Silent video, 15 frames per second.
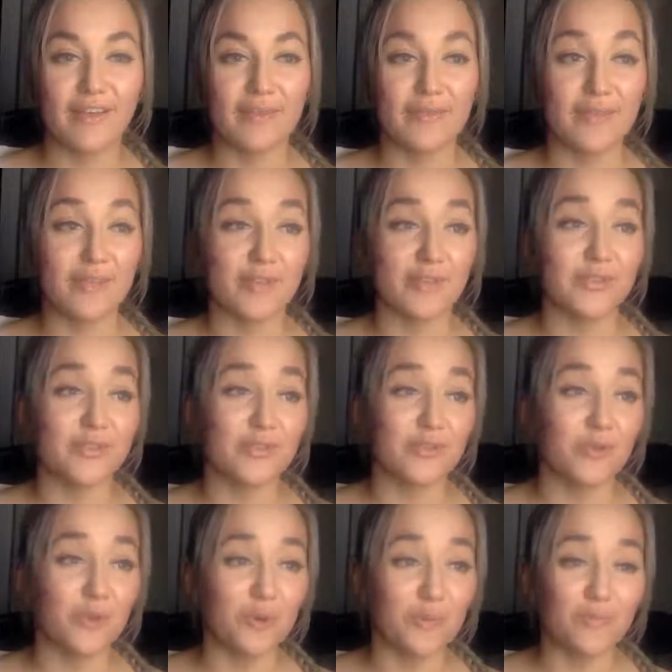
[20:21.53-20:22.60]
because
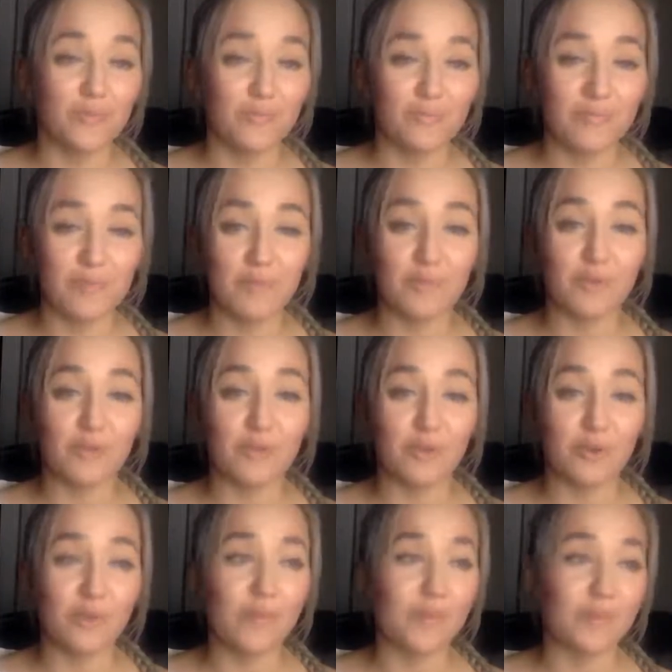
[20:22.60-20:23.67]
people in
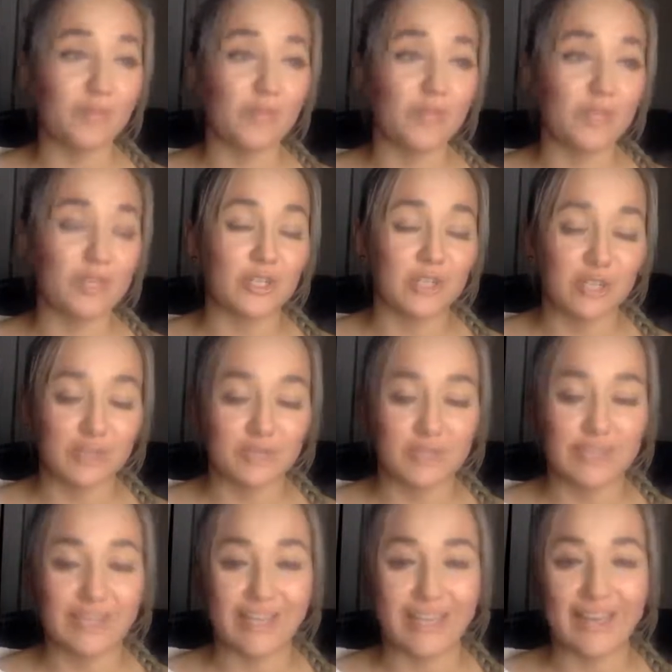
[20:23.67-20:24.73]
normal relationships
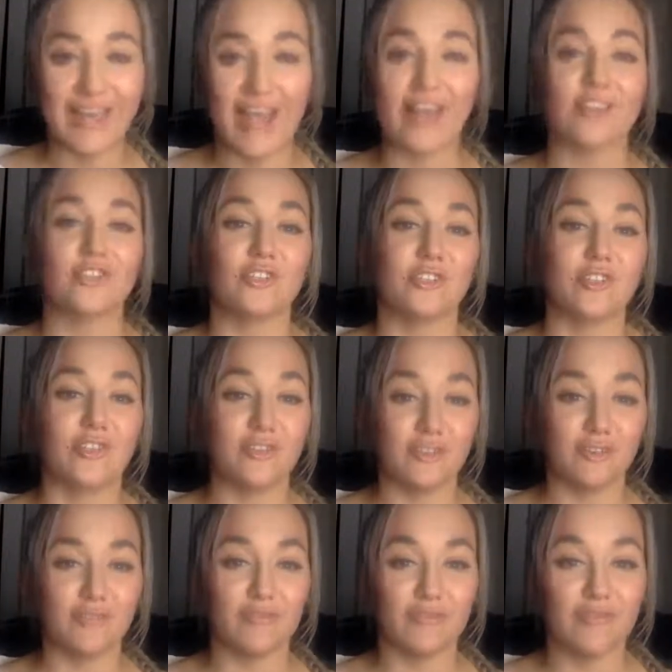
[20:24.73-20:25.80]
can actually
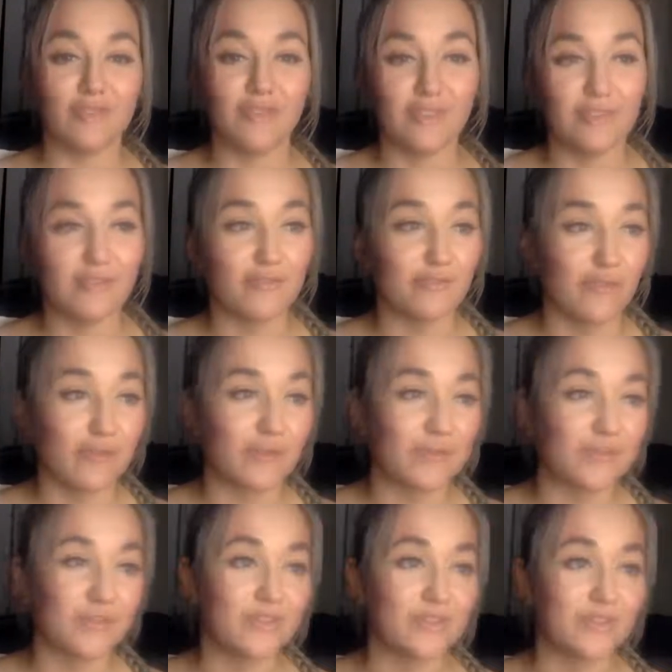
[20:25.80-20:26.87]
give their
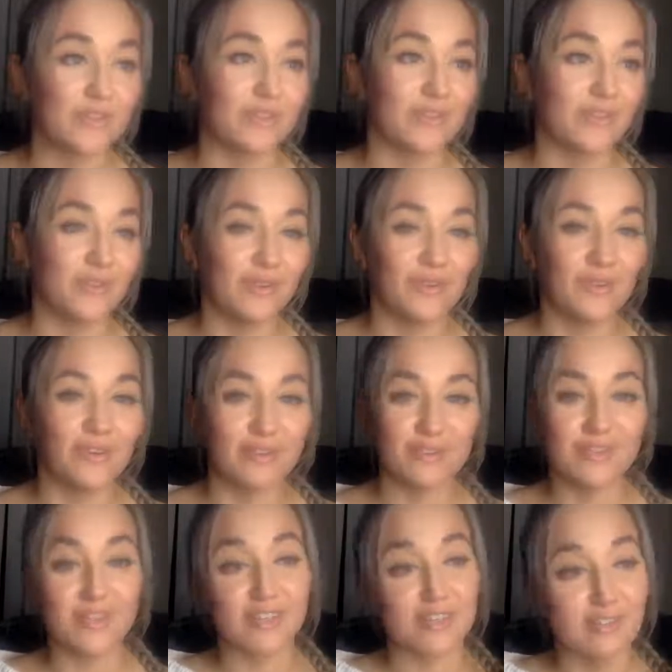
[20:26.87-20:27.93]
phones to their
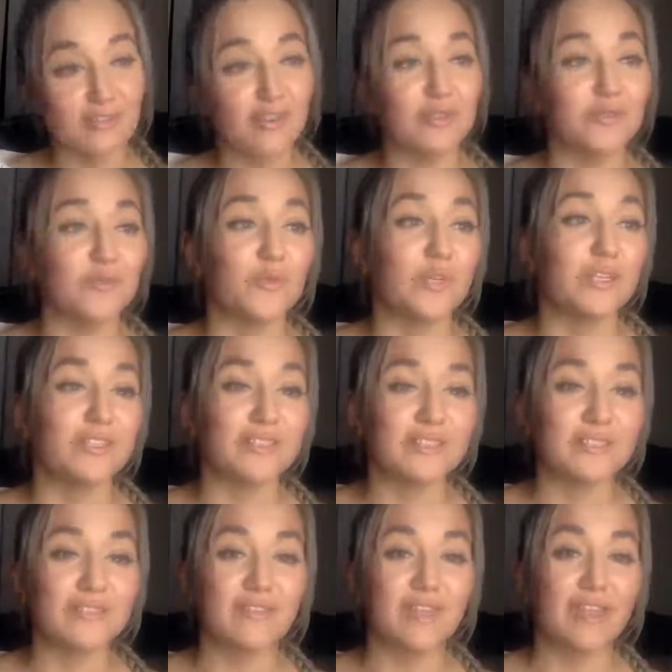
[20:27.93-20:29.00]
significant
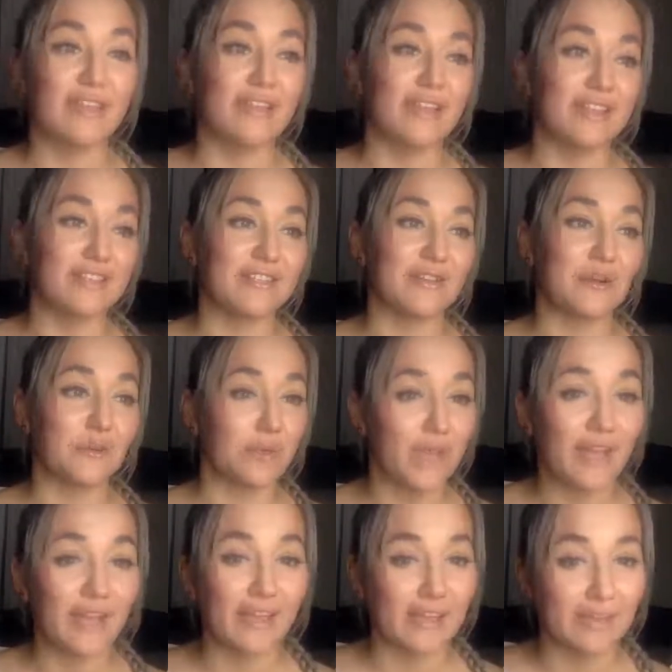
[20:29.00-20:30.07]
ones, and that's
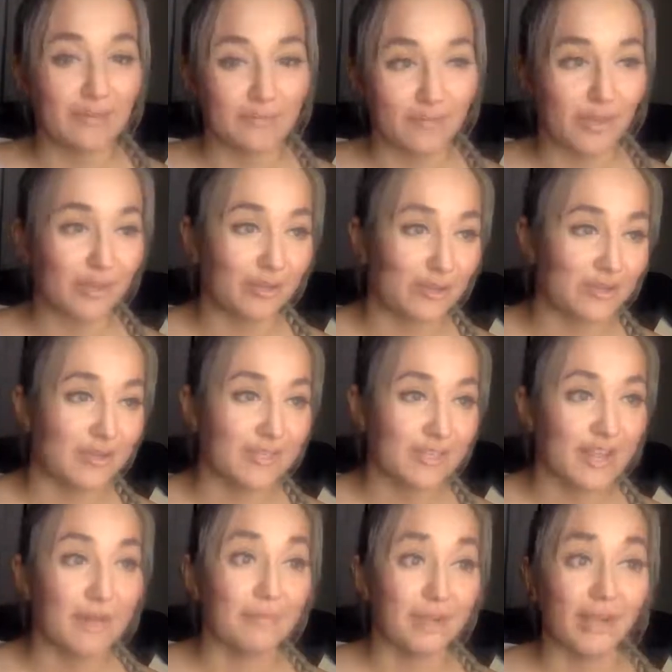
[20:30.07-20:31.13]
okay because
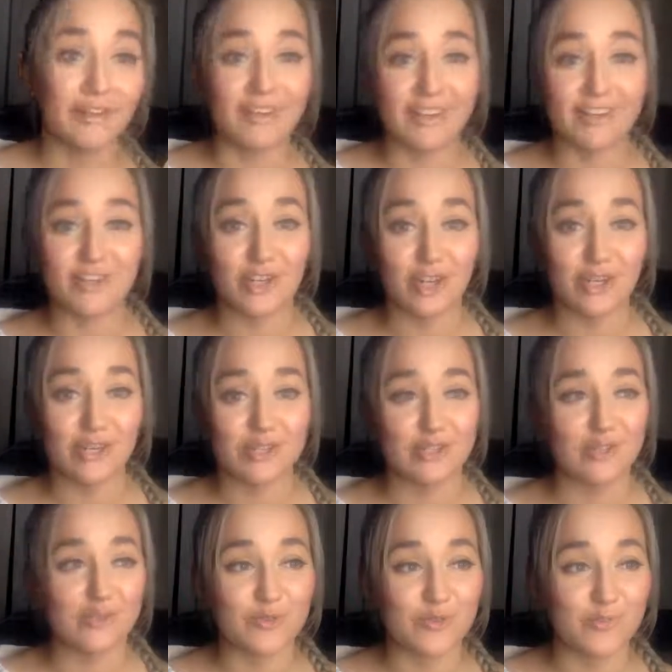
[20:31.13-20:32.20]
I'm not gonna check his
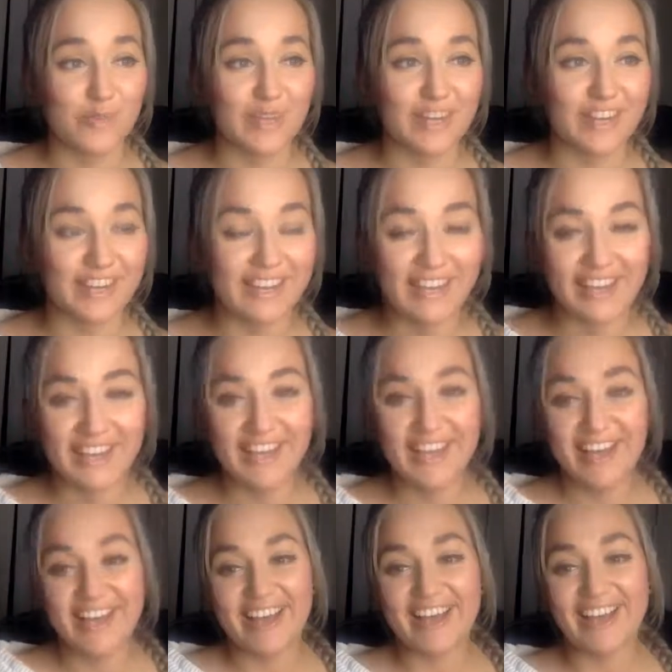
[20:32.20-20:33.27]
social media.
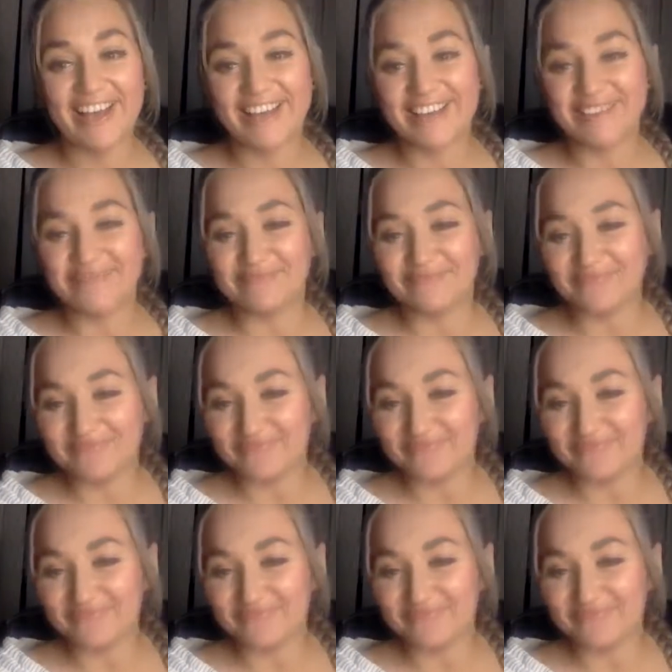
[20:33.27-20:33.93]
Um,